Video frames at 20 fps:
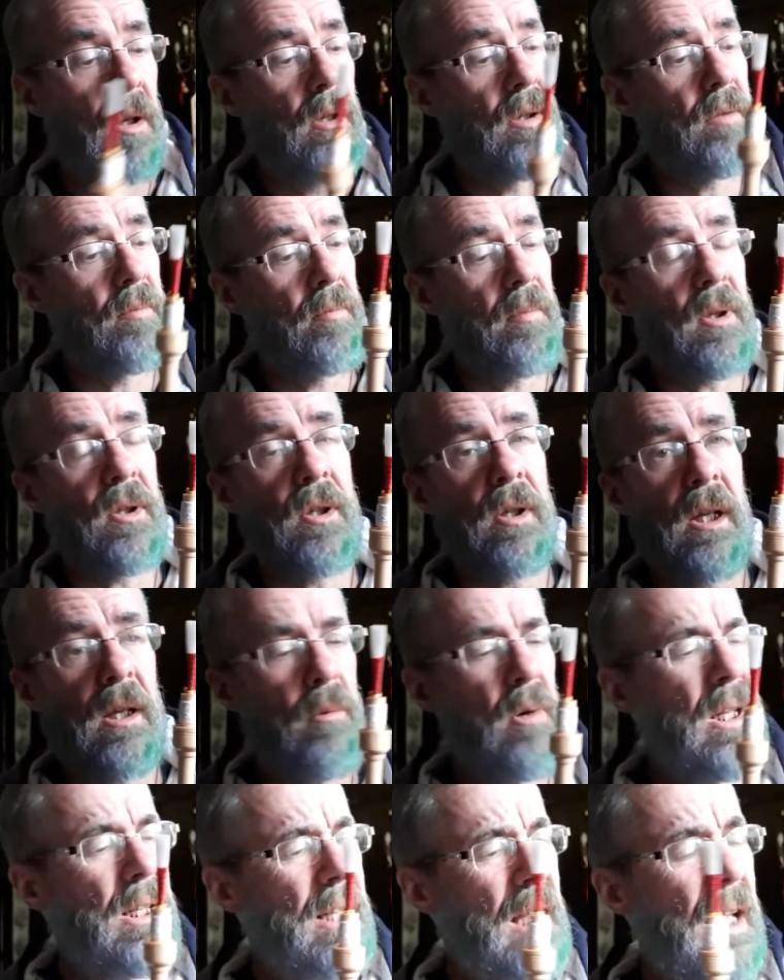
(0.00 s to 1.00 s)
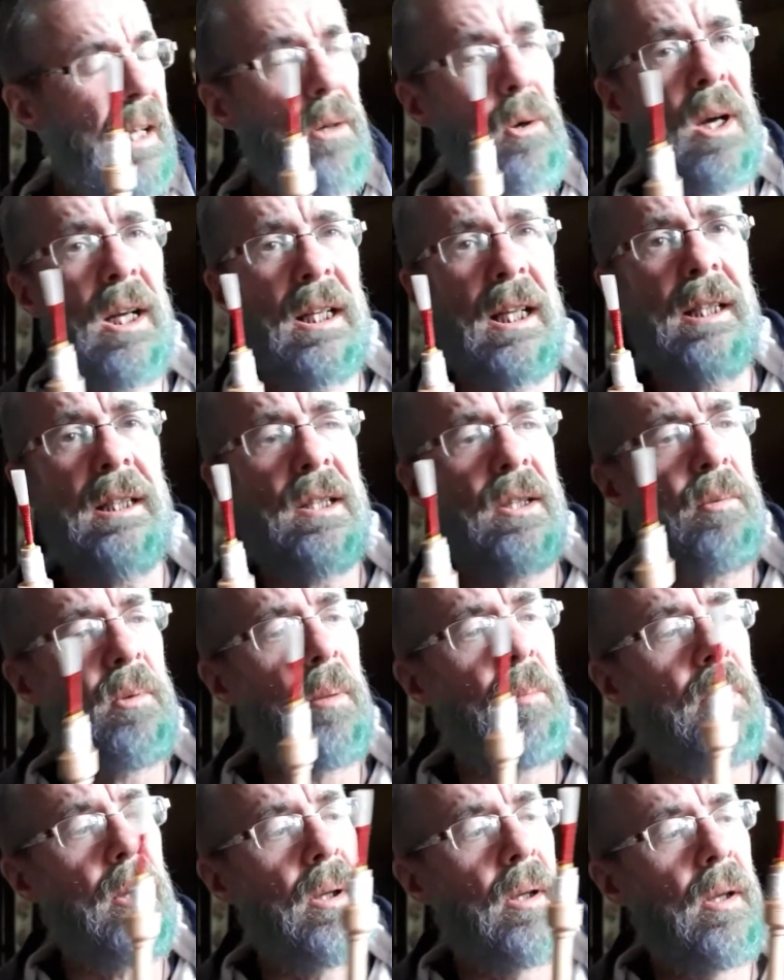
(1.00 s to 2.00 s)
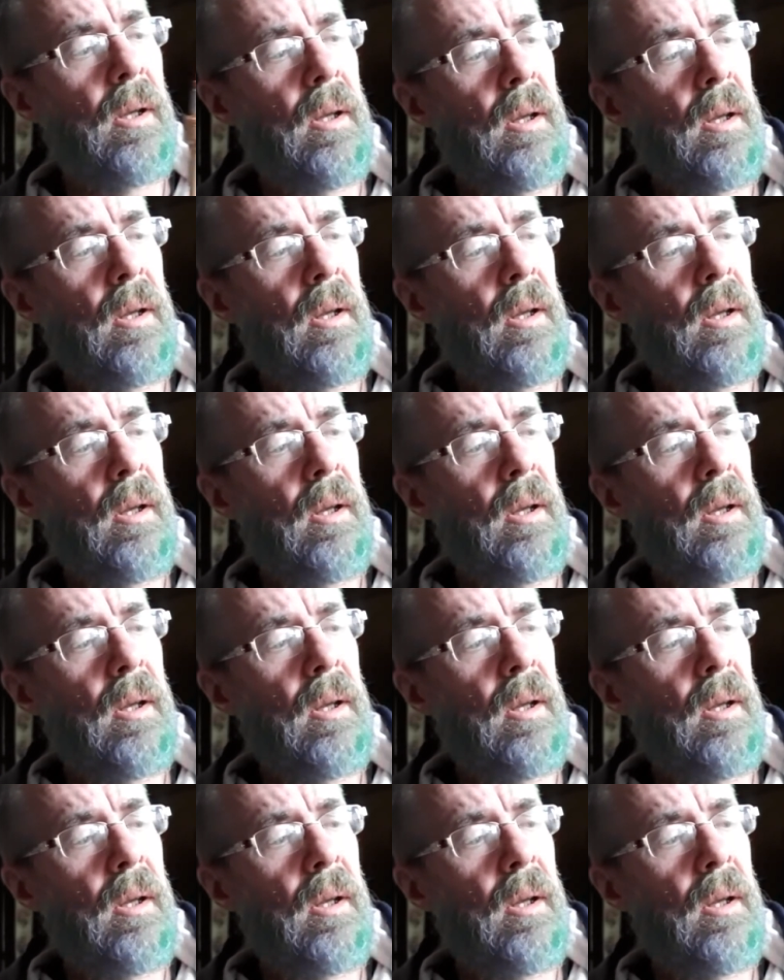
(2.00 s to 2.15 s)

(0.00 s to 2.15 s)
It's much. Well, I quite like this one, but